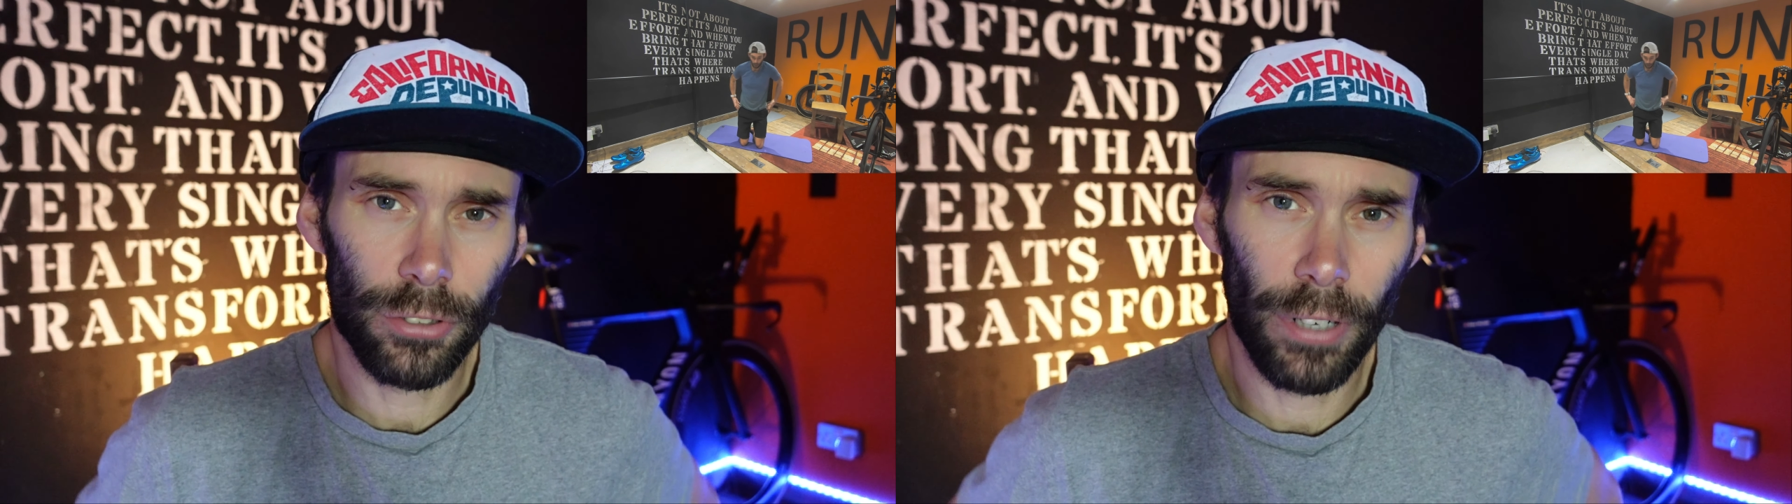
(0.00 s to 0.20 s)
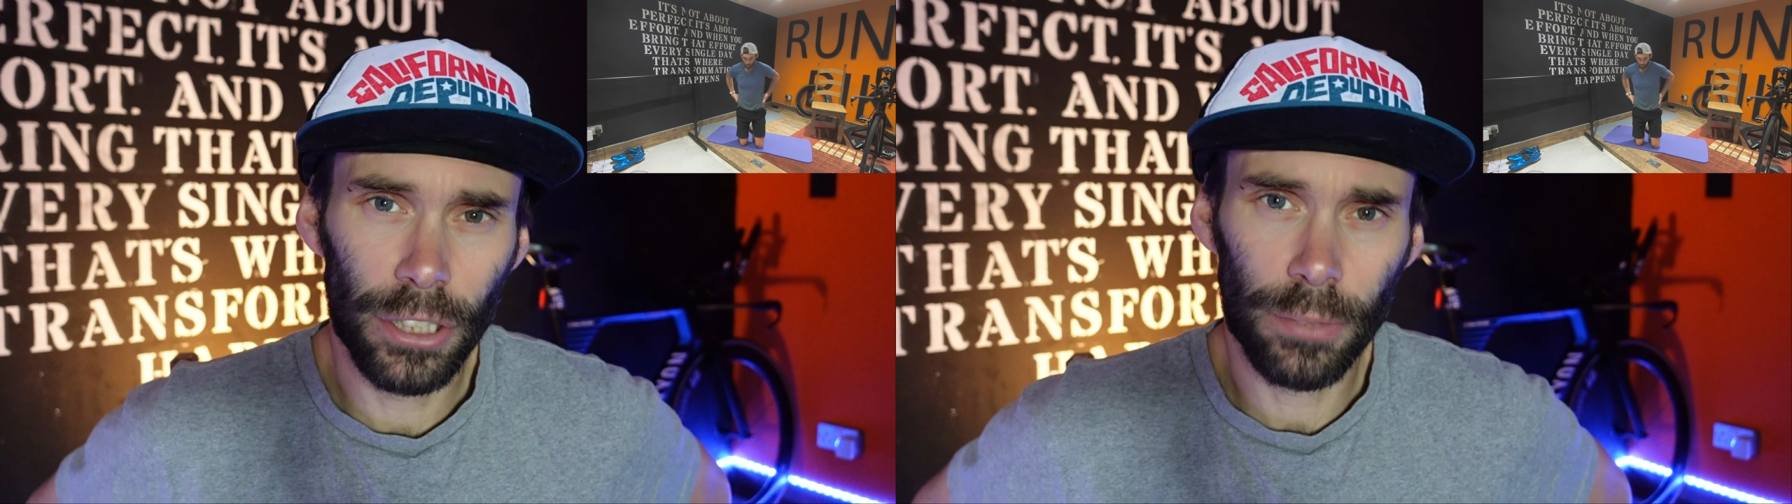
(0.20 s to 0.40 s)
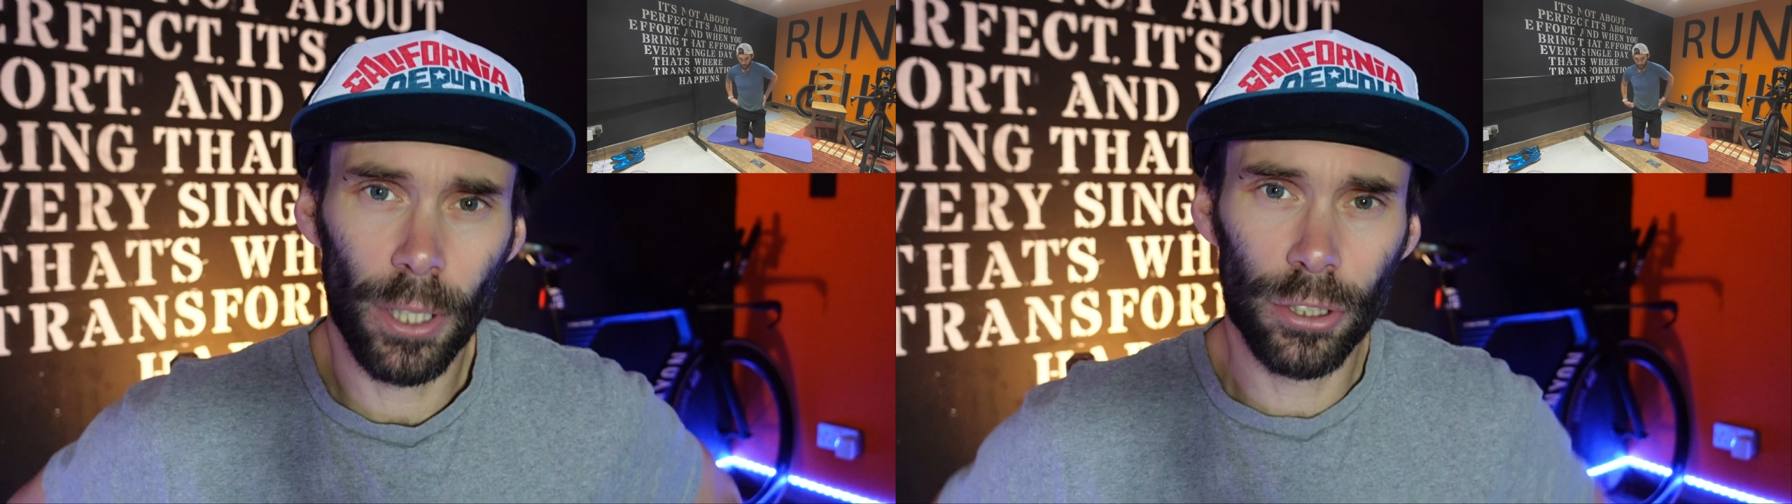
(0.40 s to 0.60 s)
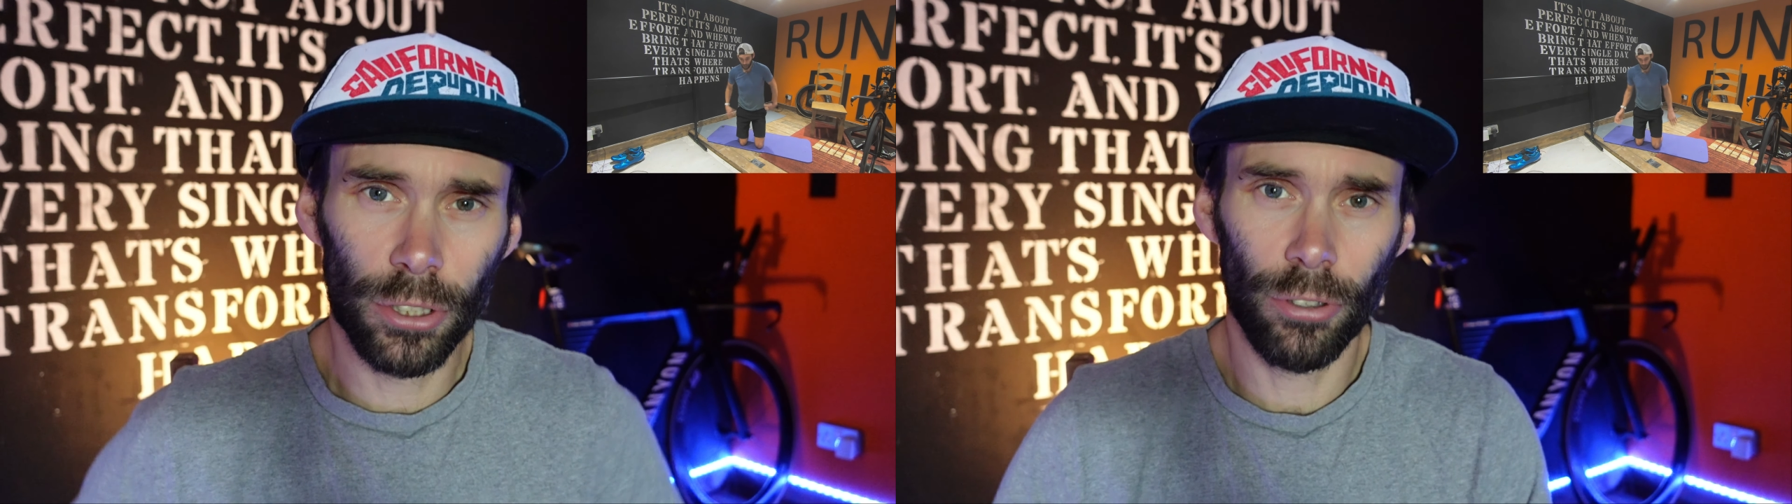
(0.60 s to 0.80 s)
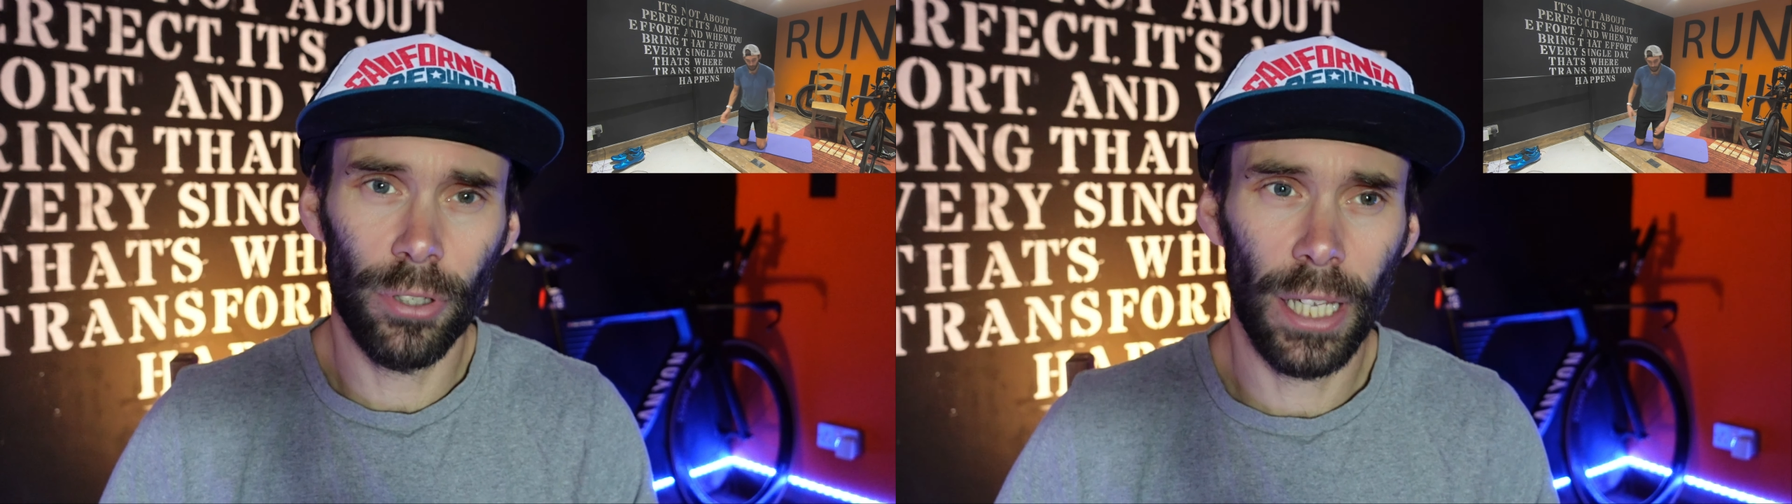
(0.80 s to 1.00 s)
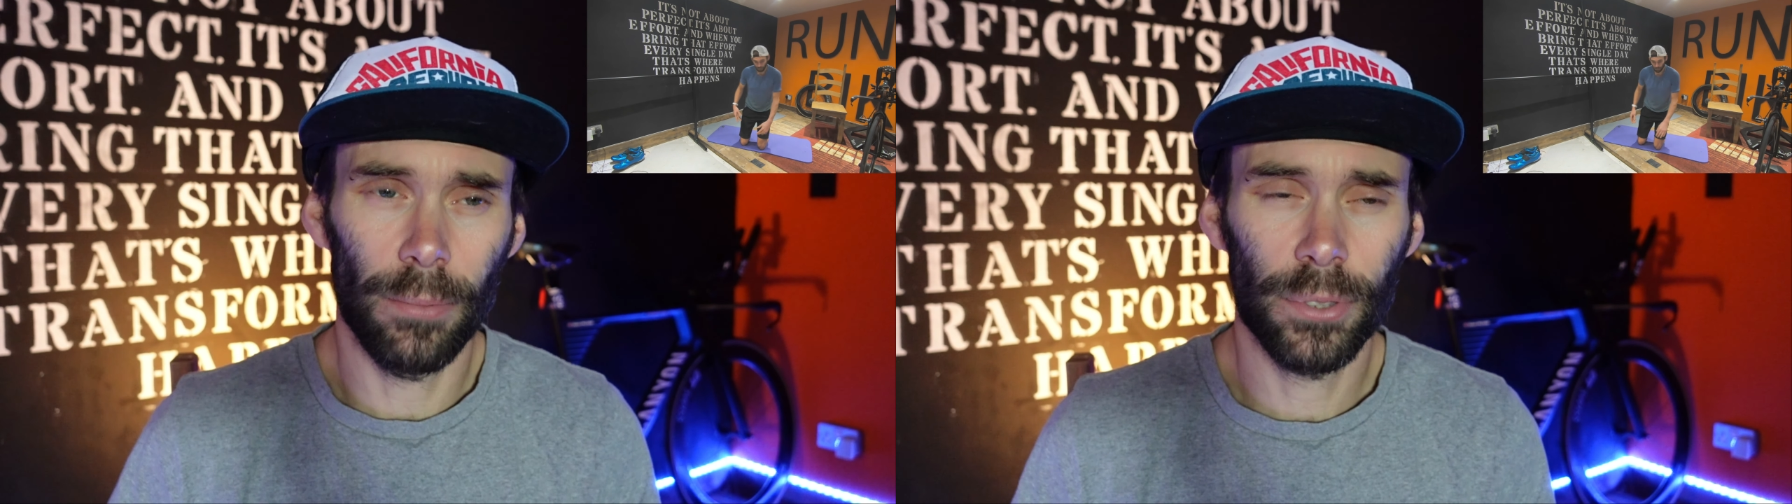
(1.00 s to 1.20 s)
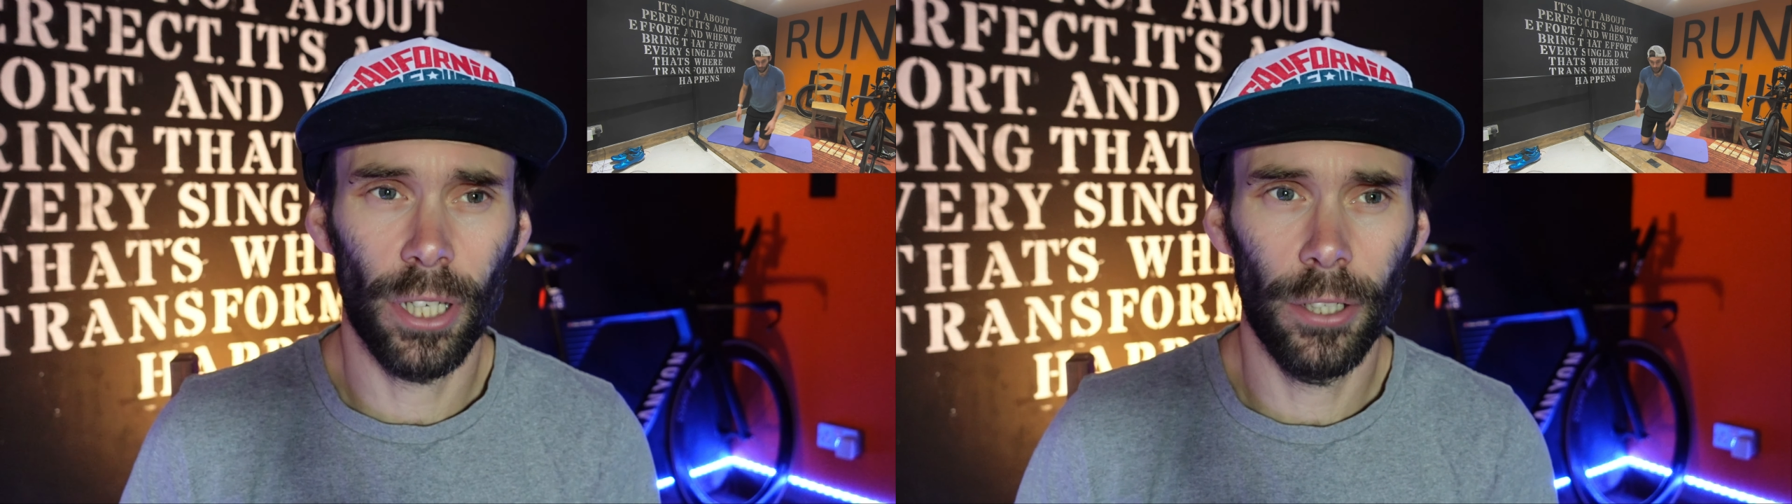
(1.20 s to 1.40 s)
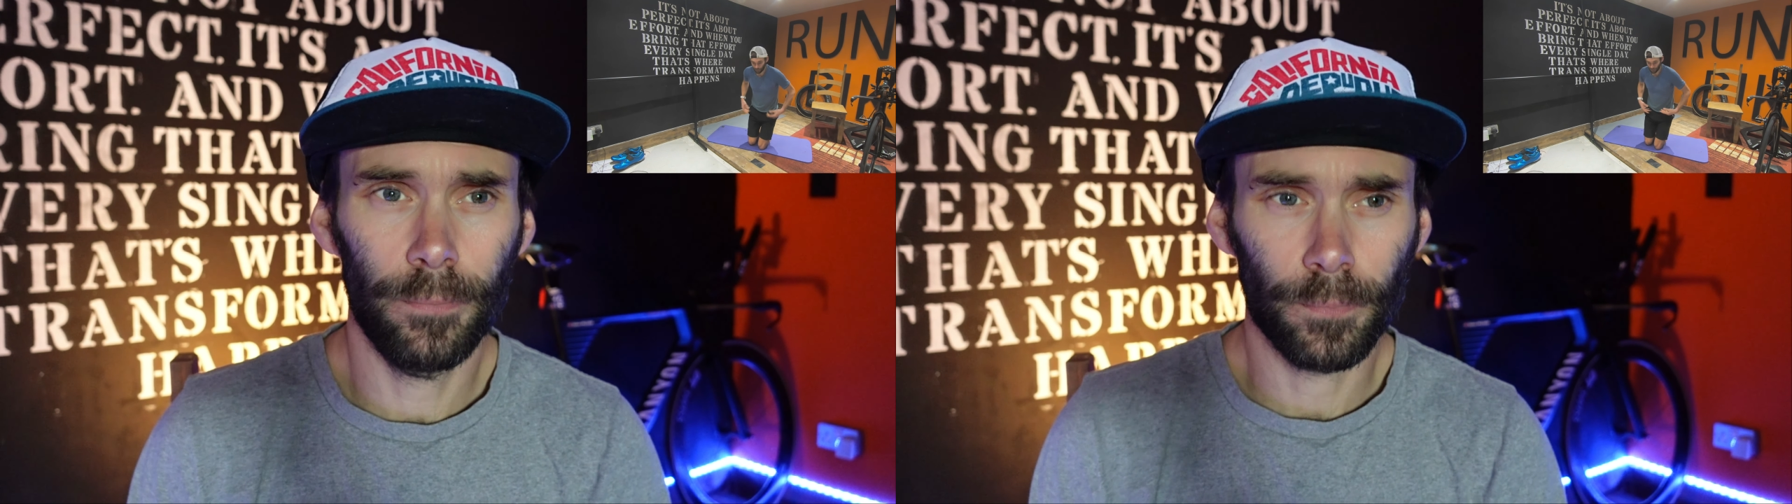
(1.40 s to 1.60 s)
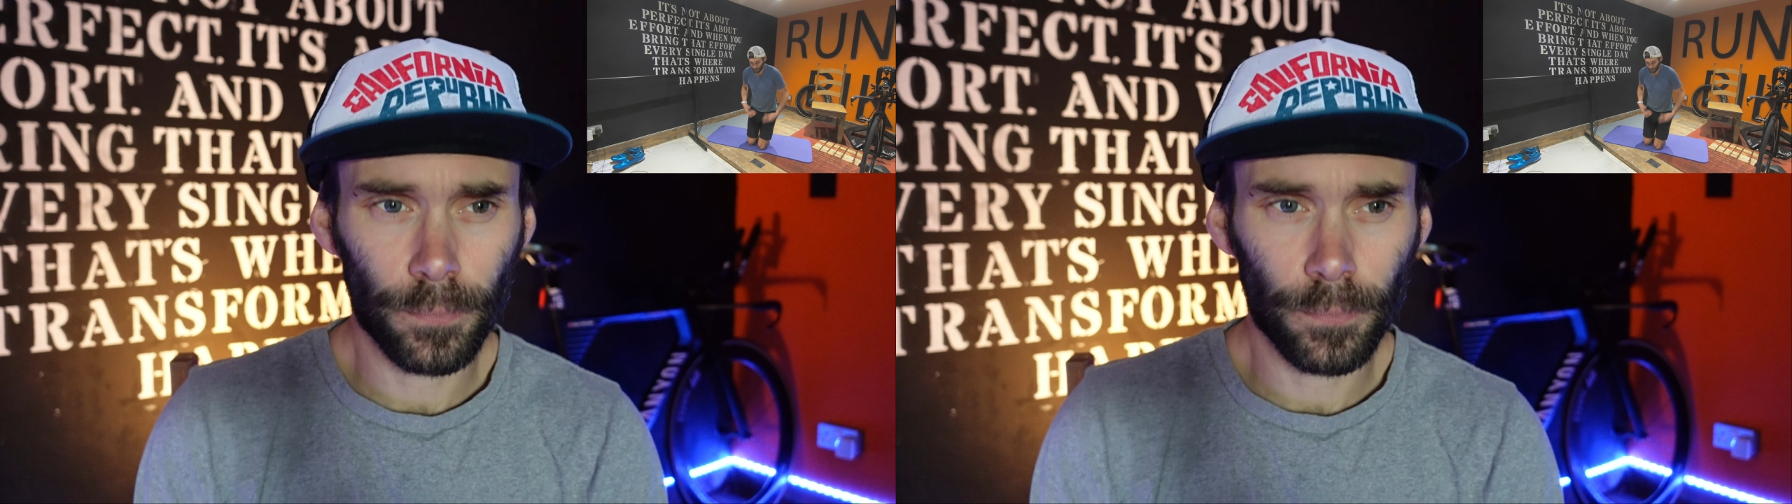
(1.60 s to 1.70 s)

the range of motion through the hips. So